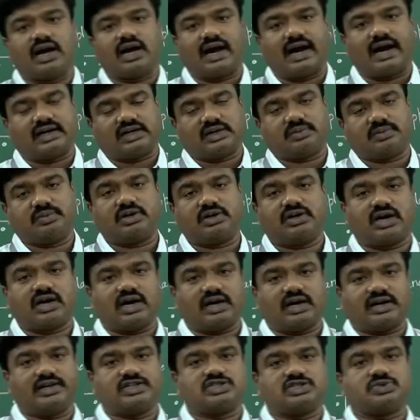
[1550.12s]
atomic
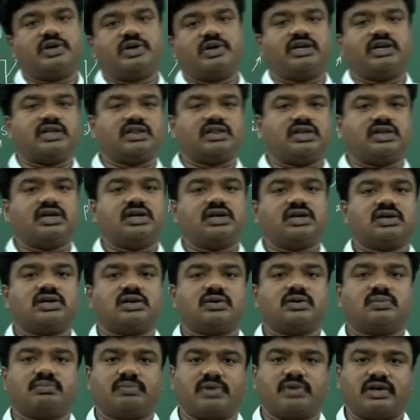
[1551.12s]
arrangement in the
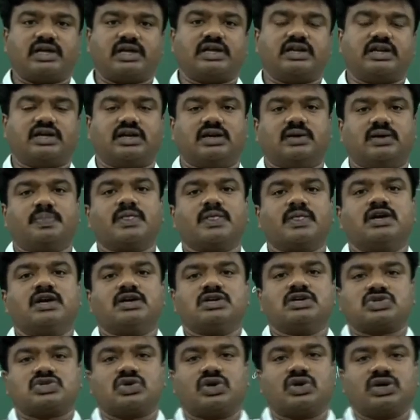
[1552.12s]
material.
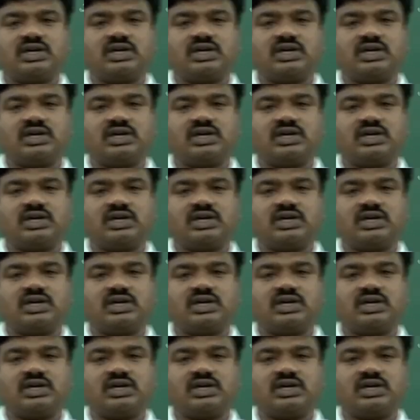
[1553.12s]
So